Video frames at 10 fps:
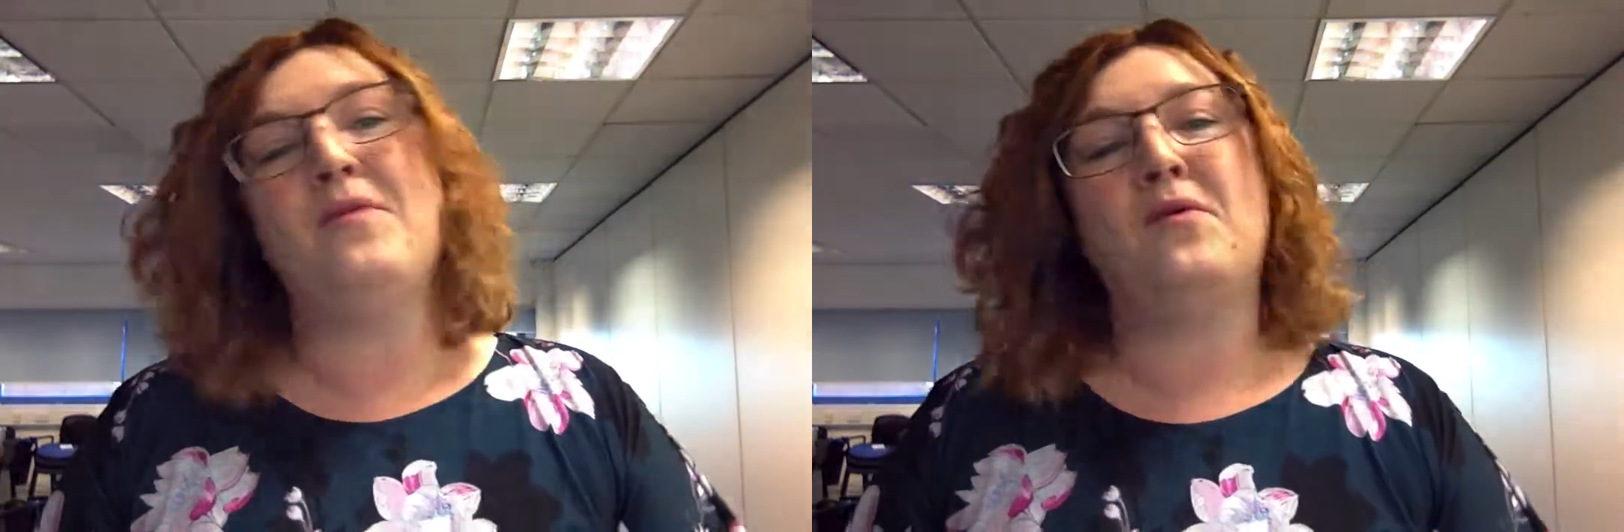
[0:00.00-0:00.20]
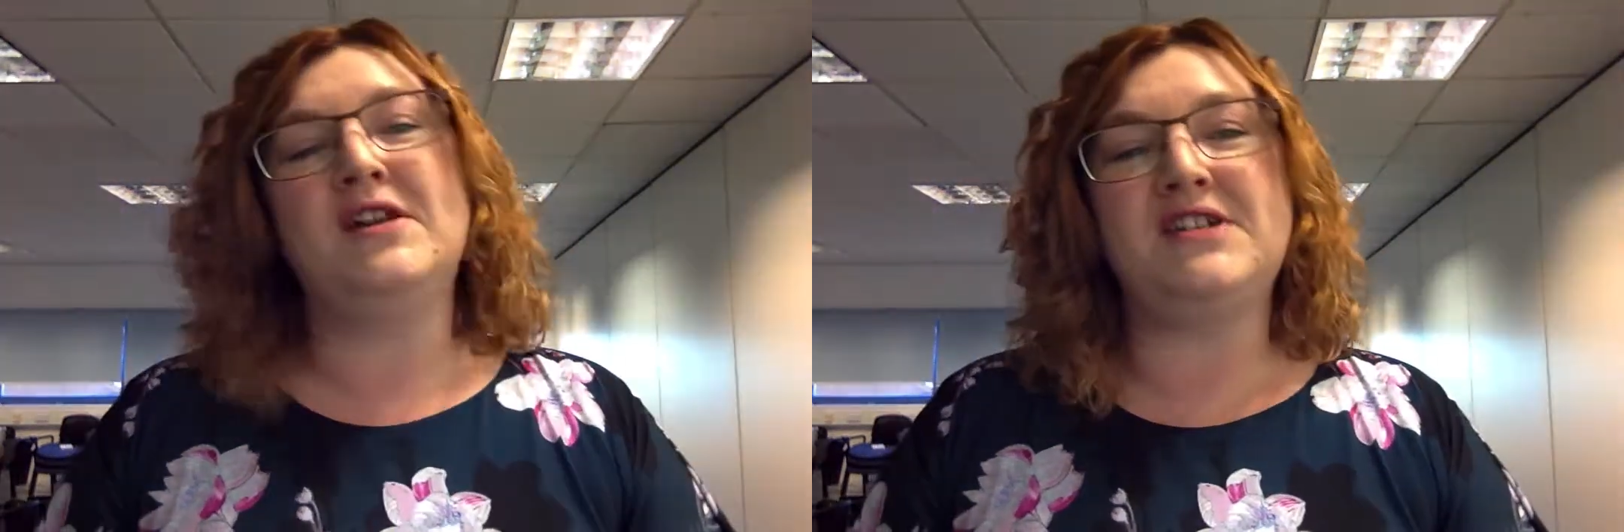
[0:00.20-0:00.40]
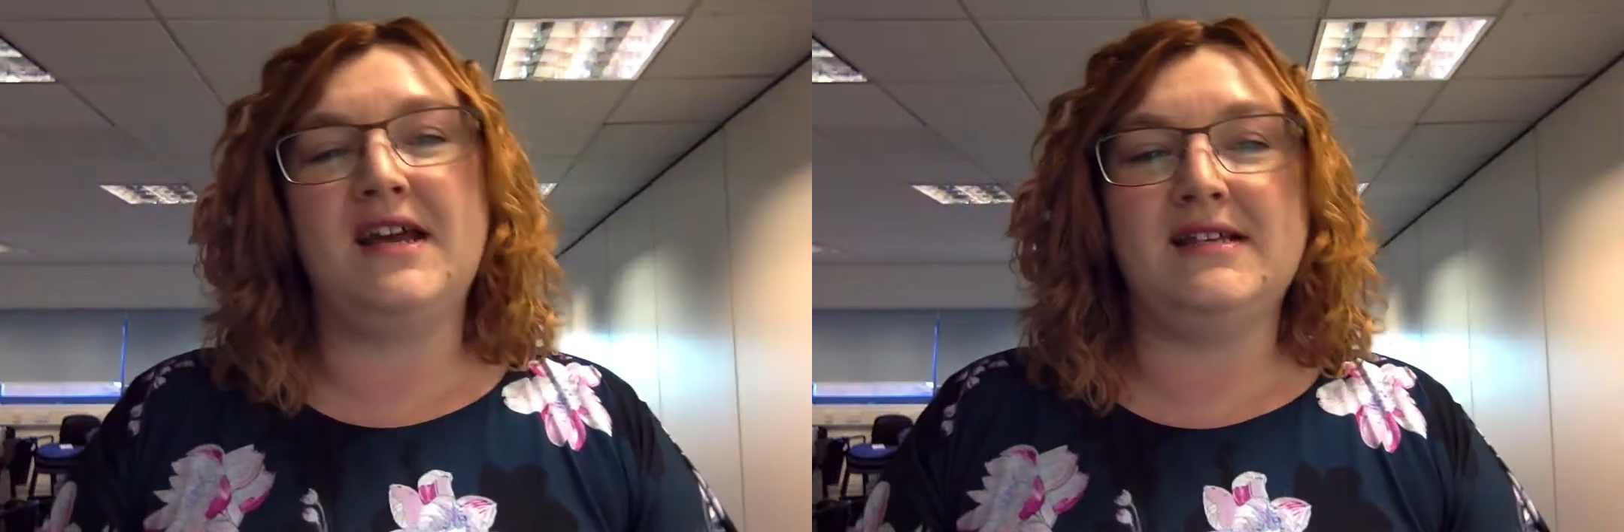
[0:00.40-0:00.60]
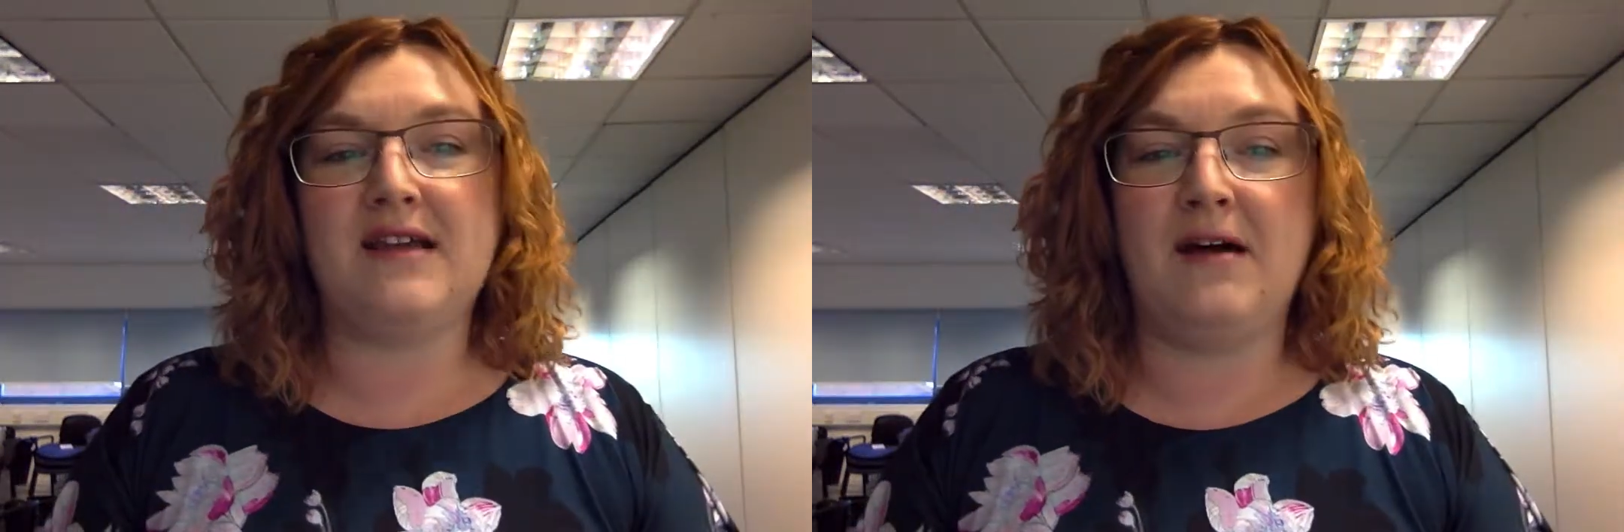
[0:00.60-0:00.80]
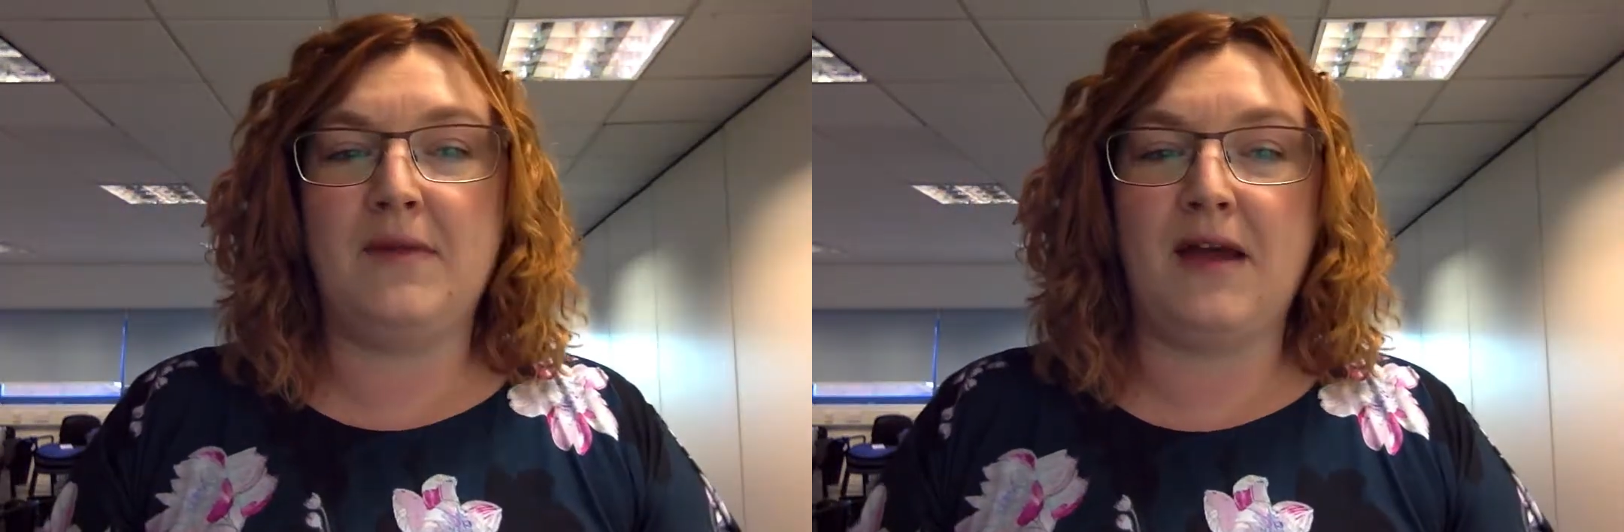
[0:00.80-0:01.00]
which is
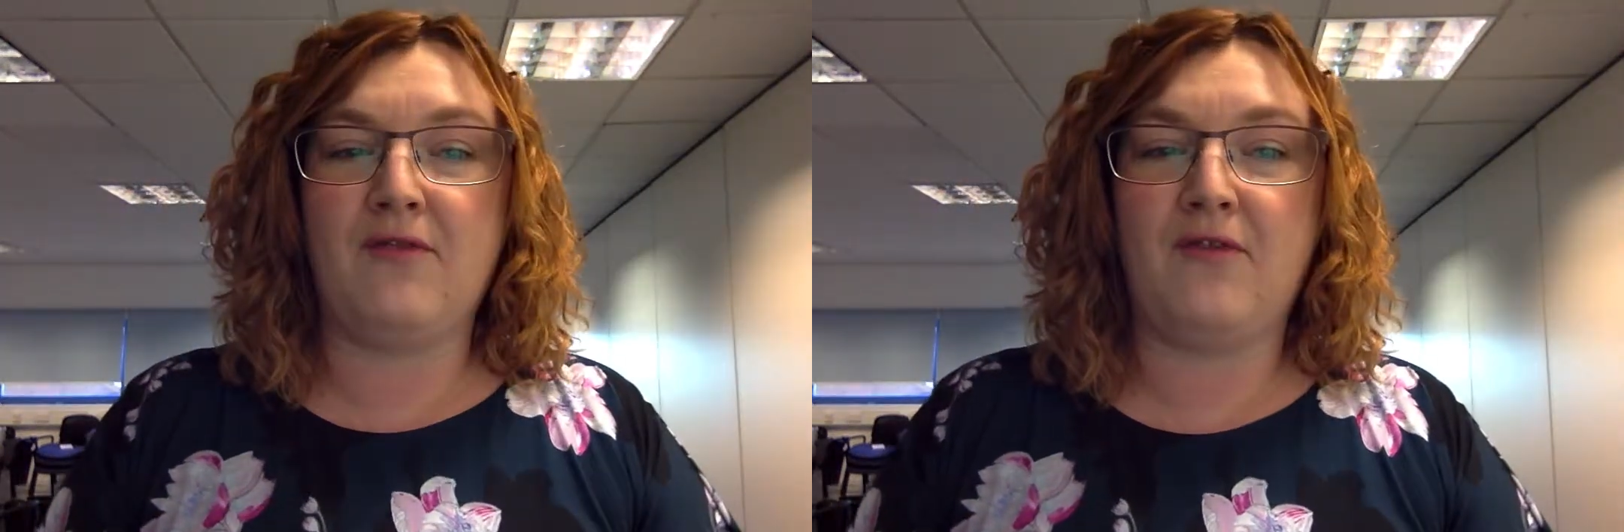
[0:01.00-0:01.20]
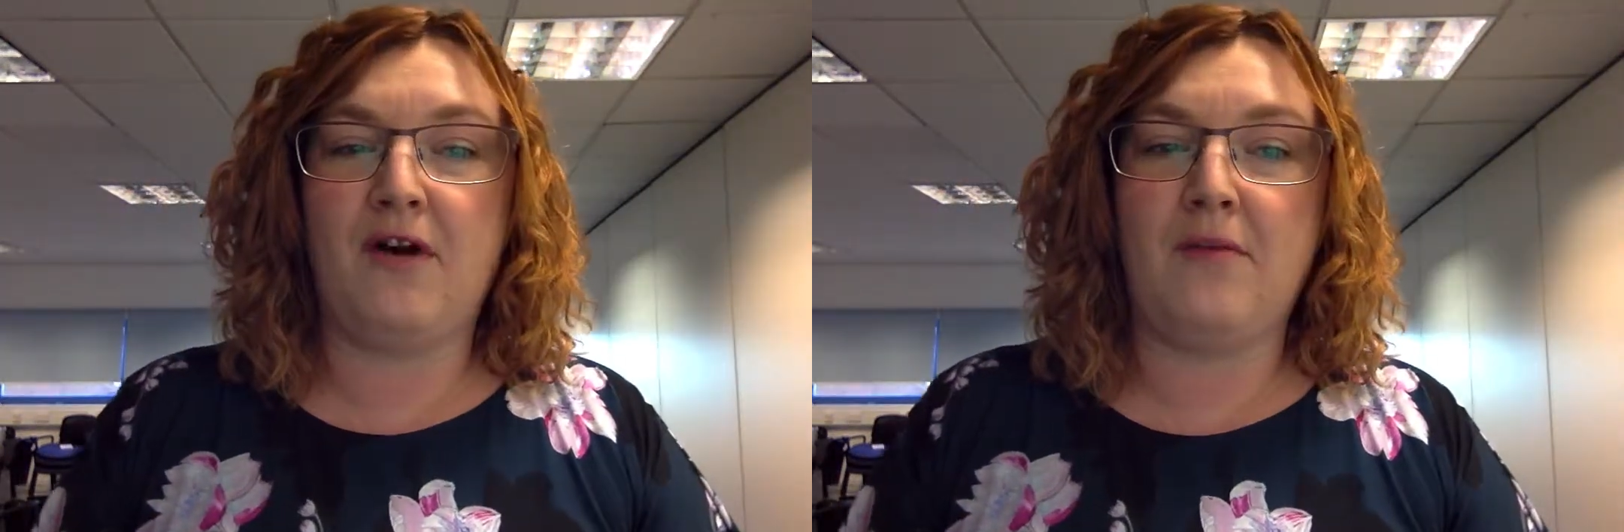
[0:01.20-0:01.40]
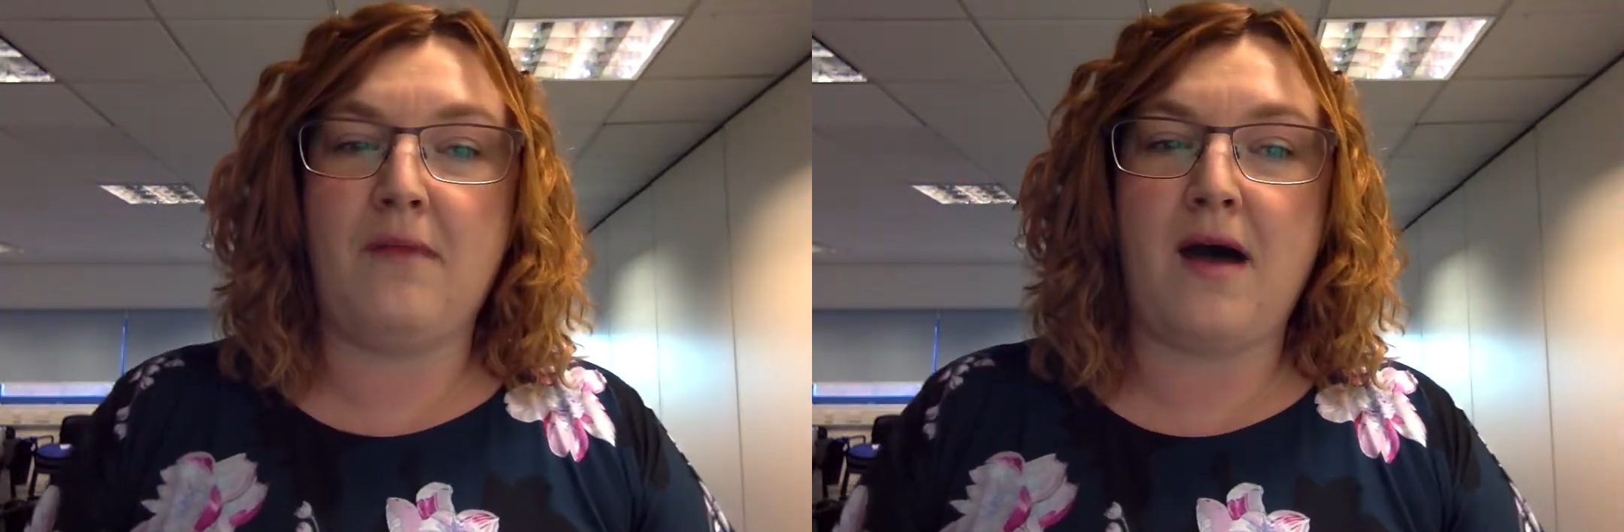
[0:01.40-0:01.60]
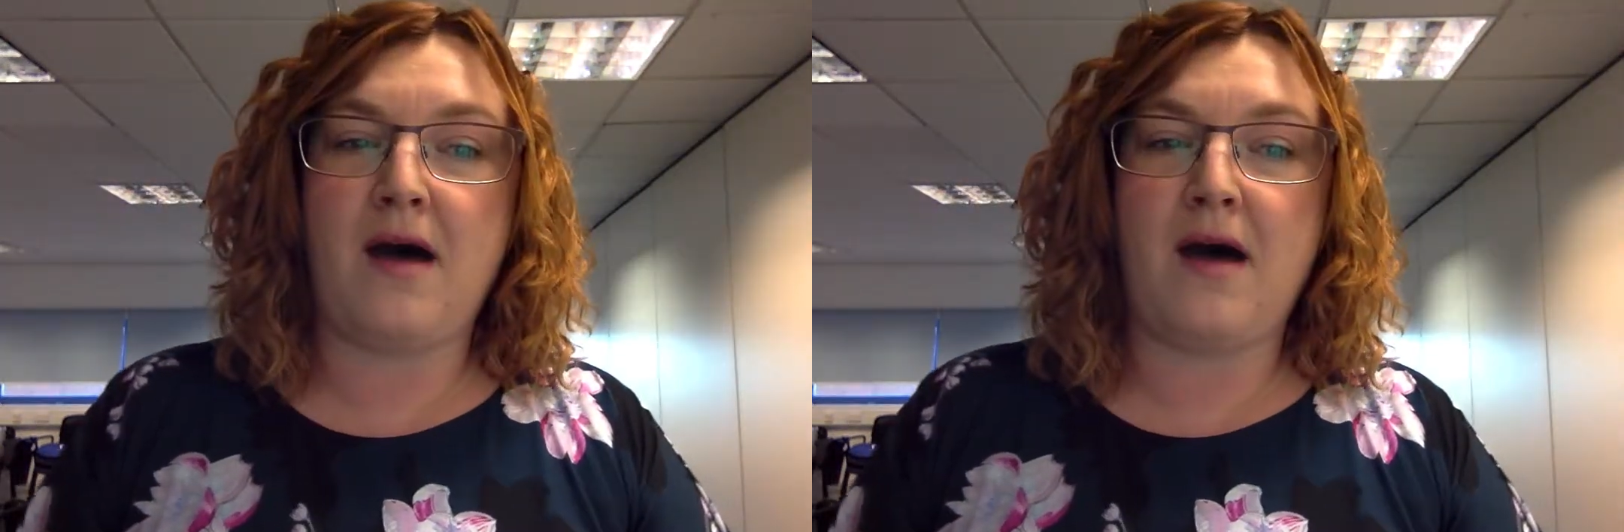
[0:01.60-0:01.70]
coming from